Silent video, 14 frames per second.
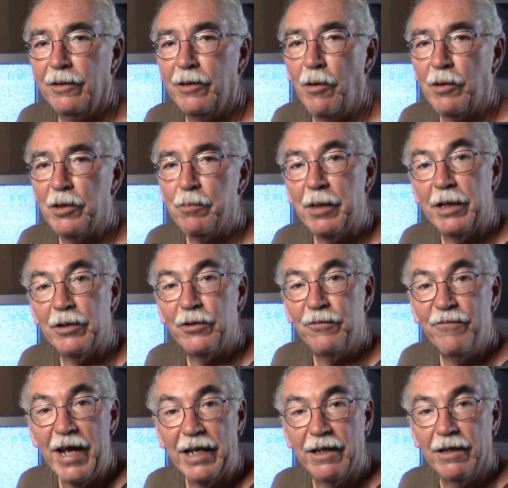going to be its
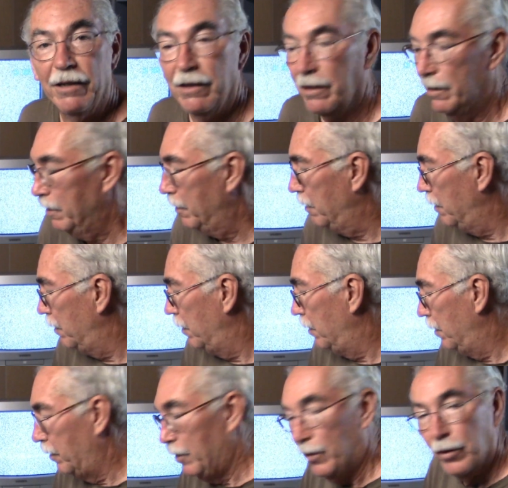fate.
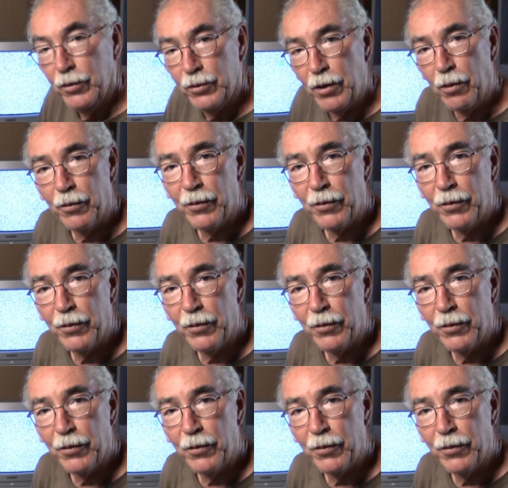So,